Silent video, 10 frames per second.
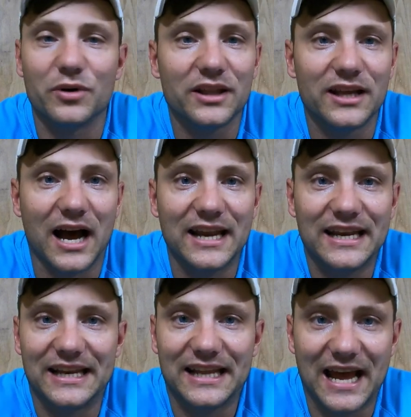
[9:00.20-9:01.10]
really I
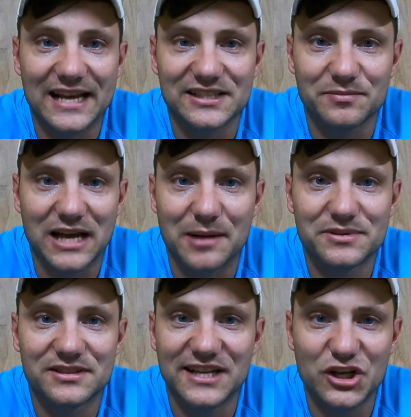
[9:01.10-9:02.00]
needed to cast
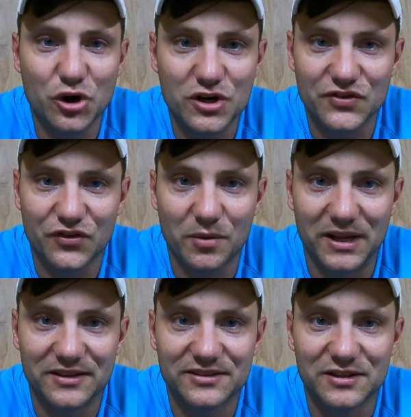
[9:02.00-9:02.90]
sometimes 10 yards in front of
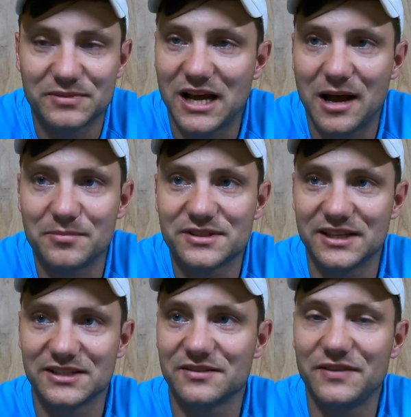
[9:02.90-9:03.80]
me. Sometimes
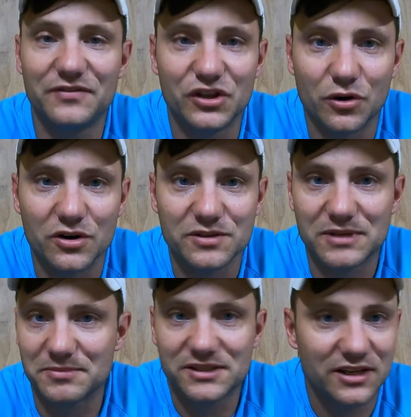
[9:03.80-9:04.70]
it's 50 yards,
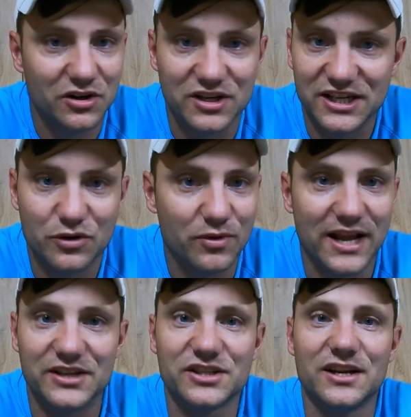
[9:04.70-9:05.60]
sometimes it's 10 yards, it can
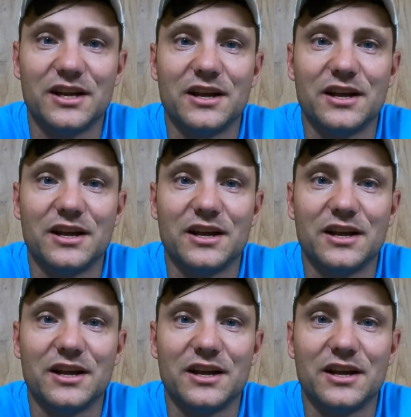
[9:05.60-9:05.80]
range.